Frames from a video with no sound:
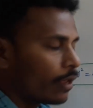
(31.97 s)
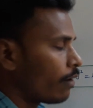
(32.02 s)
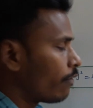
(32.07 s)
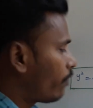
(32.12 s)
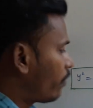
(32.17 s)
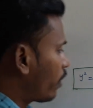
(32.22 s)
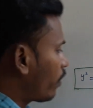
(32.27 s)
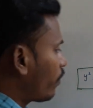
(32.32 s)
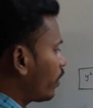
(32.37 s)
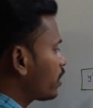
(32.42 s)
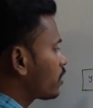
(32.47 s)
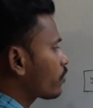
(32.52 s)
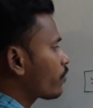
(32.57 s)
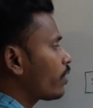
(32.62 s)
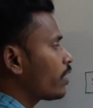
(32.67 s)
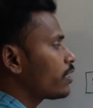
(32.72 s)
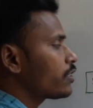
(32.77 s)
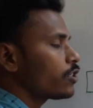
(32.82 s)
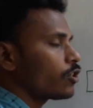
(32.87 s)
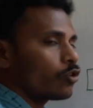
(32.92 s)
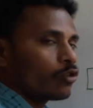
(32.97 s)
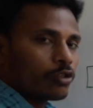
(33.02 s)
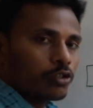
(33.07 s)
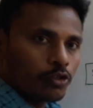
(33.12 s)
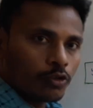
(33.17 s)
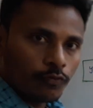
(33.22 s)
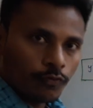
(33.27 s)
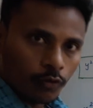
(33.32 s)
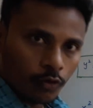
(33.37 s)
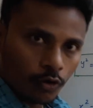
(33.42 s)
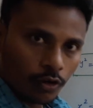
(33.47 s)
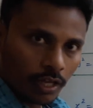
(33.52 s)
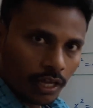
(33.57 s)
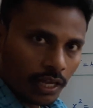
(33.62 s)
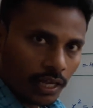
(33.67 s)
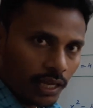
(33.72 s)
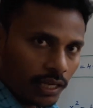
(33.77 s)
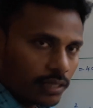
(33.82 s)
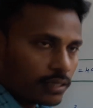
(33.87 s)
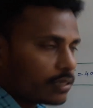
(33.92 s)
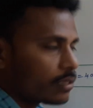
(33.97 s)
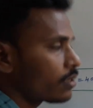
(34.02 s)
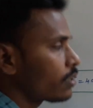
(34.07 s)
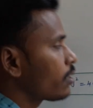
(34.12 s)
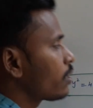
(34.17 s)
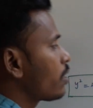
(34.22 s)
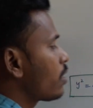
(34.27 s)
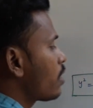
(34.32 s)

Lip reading: For y square is equals to 4ax,